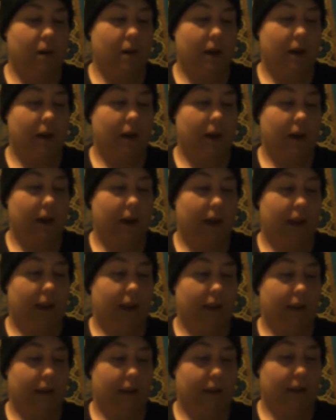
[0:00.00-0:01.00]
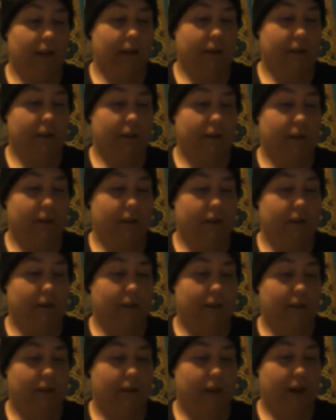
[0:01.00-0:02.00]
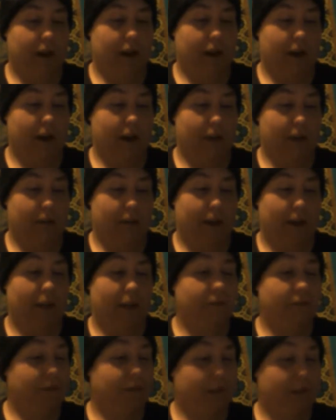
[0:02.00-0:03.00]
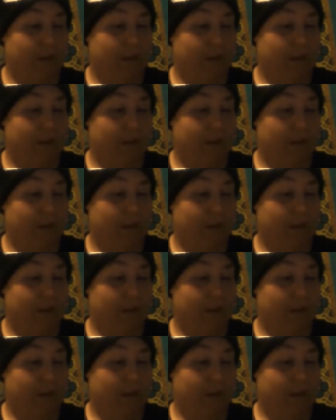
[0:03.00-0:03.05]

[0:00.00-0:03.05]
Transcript: change. My thigh, my left